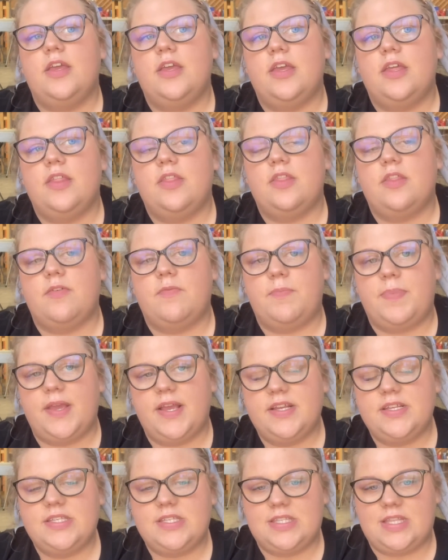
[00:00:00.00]
the
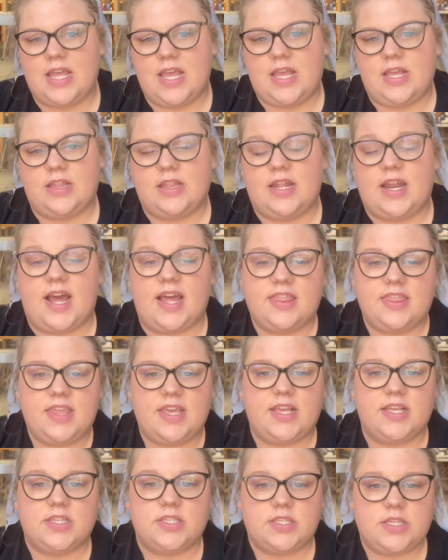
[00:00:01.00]
biggest thing that I
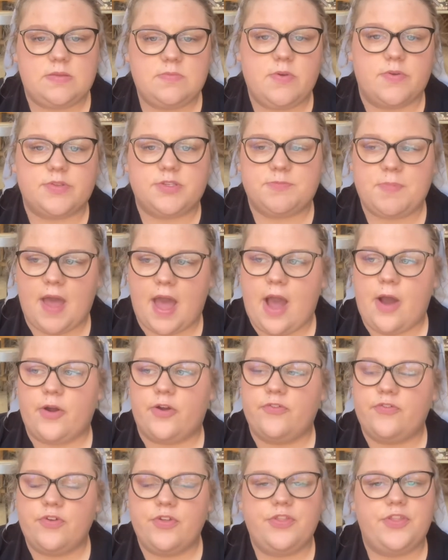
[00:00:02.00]
think is the most
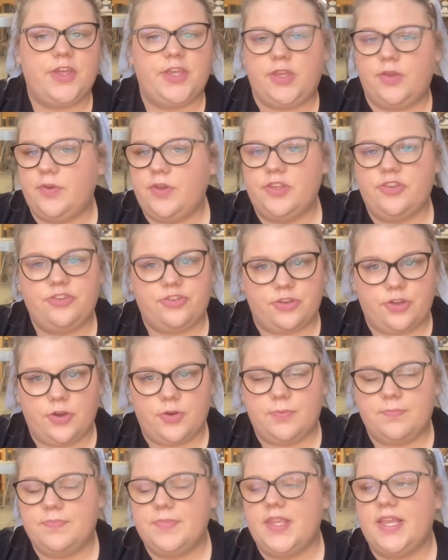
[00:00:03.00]
powerful thing you can
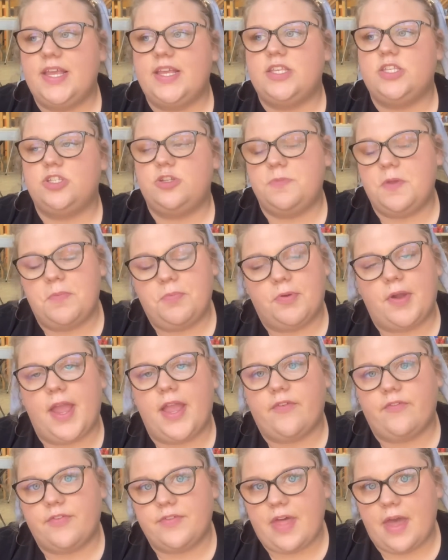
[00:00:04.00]
do is to be
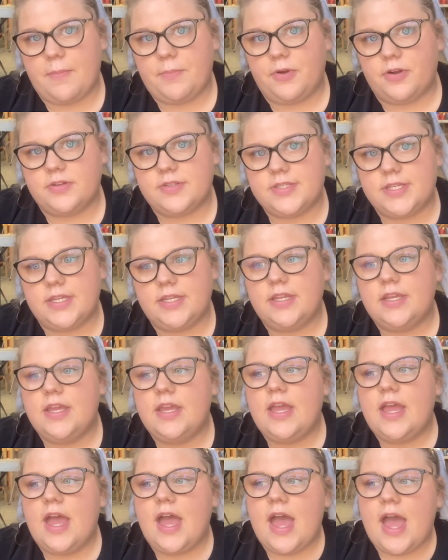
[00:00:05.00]
praying for that person.
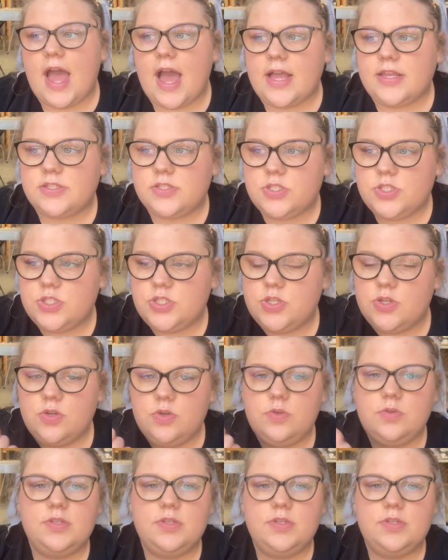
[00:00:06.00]
As soon